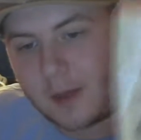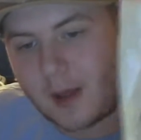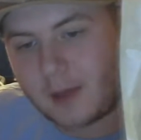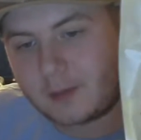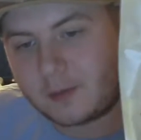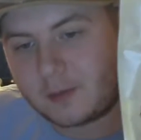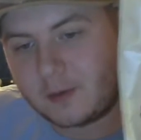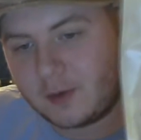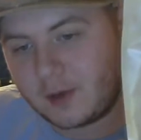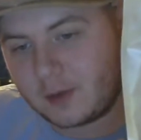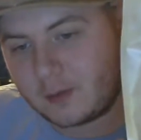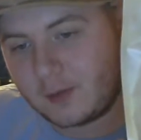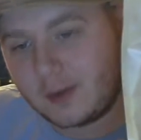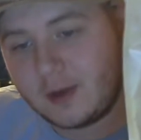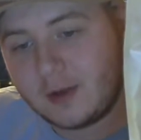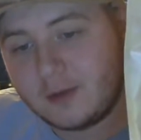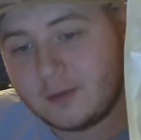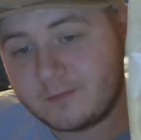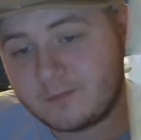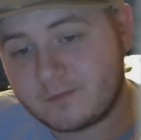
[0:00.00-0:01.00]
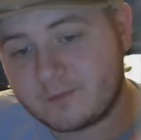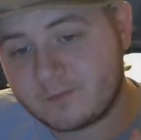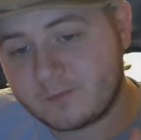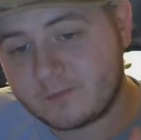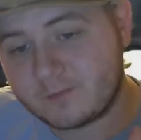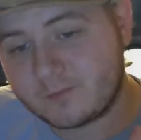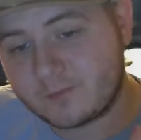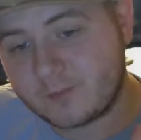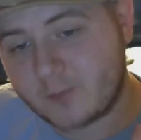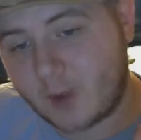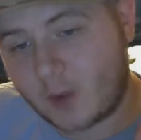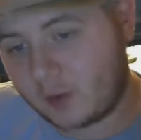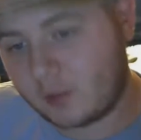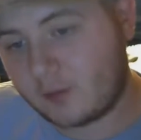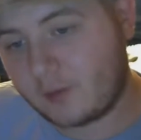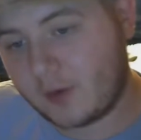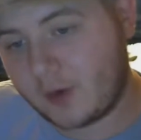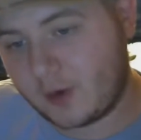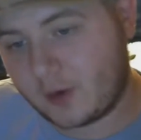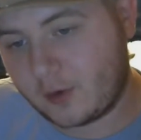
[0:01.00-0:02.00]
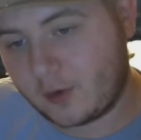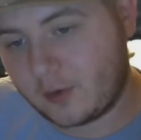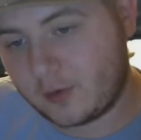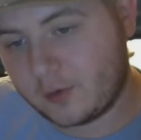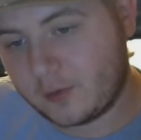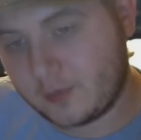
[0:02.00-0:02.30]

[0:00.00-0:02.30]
popcorn as well. Also very good.